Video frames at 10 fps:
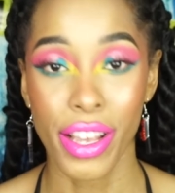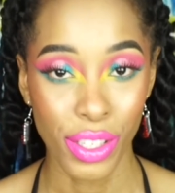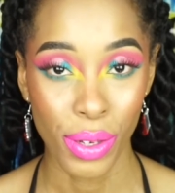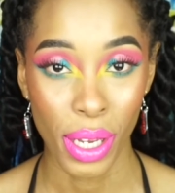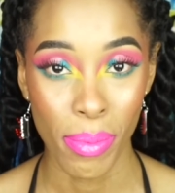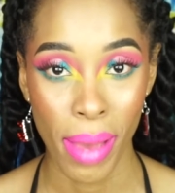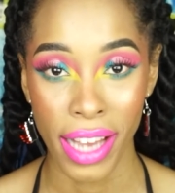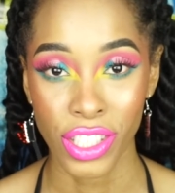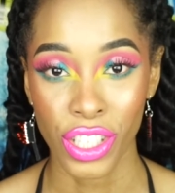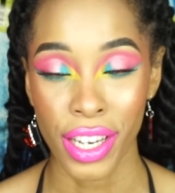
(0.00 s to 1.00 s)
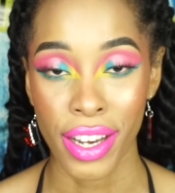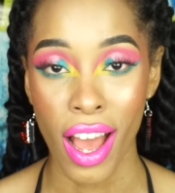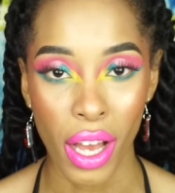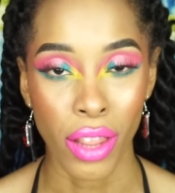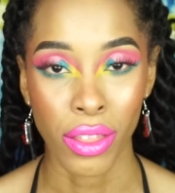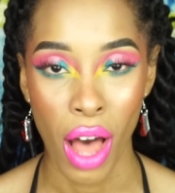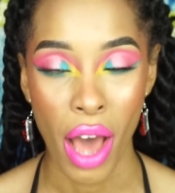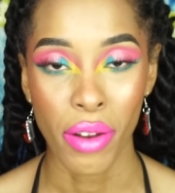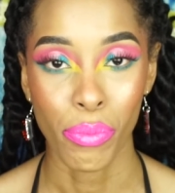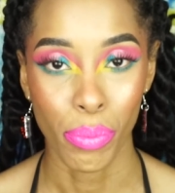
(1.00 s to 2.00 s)
As you can imagine, a
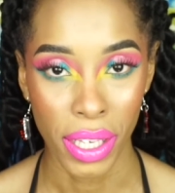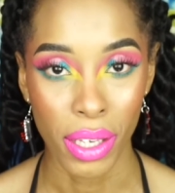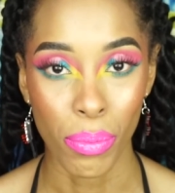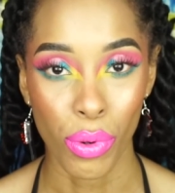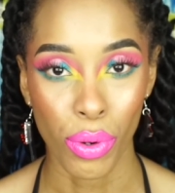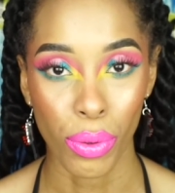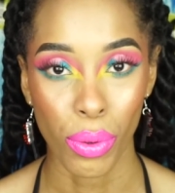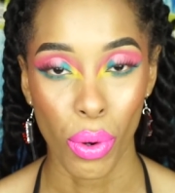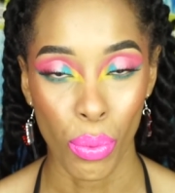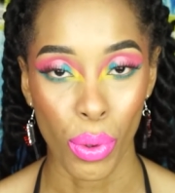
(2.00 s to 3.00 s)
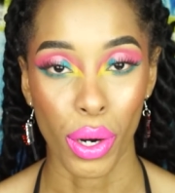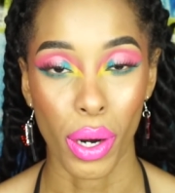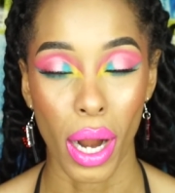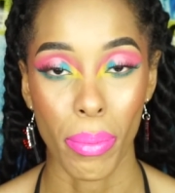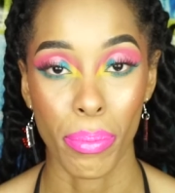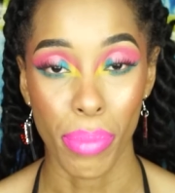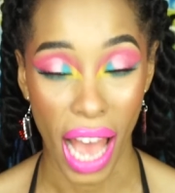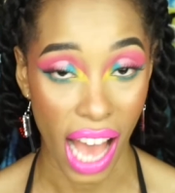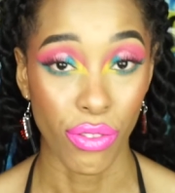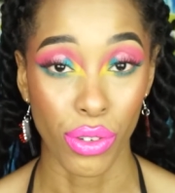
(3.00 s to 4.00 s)
lot of people were
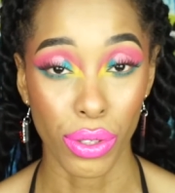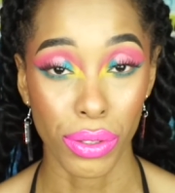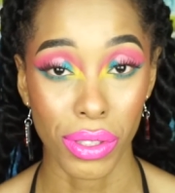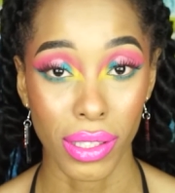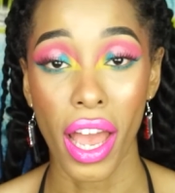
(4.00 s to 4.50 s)
baffled.